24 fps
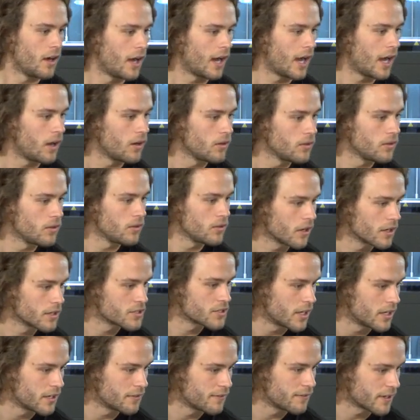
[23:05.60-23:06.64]
How large
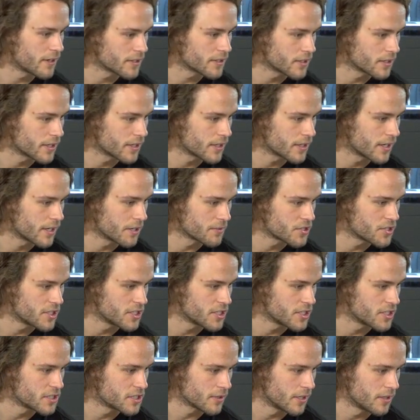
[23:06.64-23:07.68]
an end effector can your
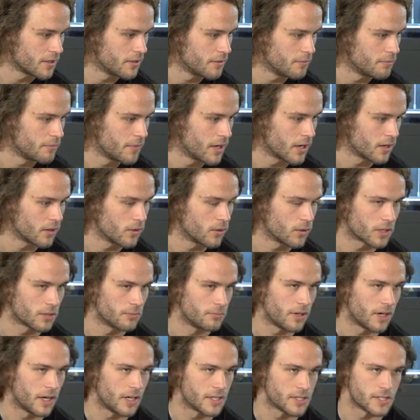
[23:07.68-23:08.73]
machines print, metal or
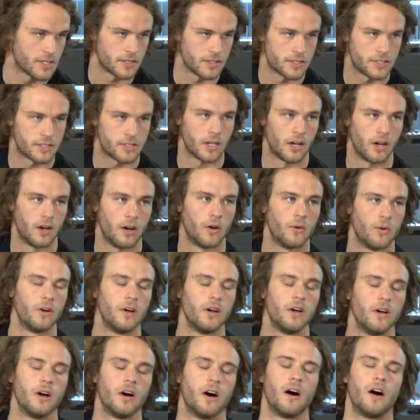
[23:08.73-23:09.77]
composite?
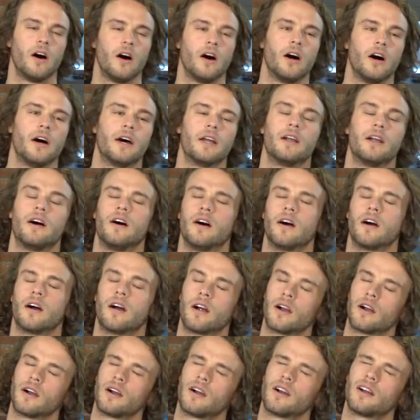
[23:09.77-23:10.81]
So on
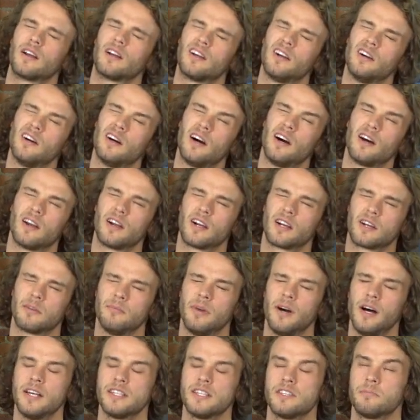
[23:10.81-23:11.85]
our
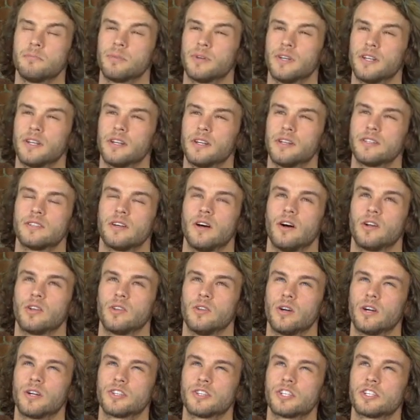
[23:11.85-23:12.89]
composite printers, our
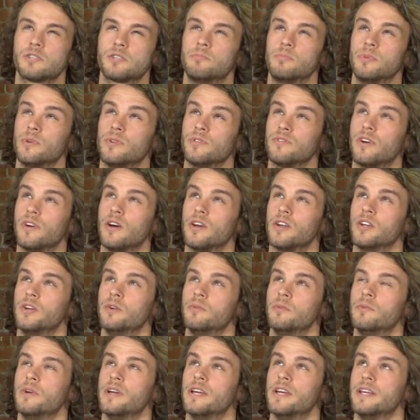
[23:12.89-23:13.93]
largest build
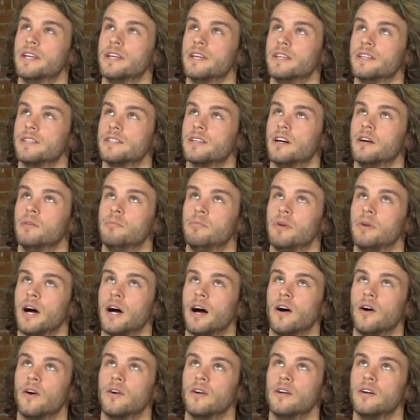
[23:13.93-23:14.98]
volume is
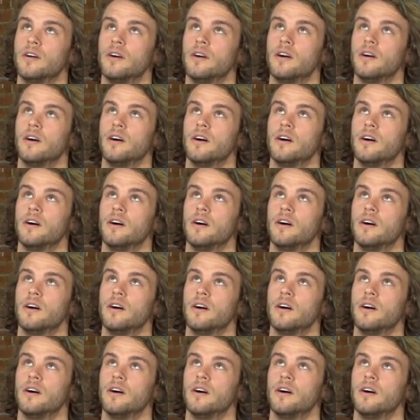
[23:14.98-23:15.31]
about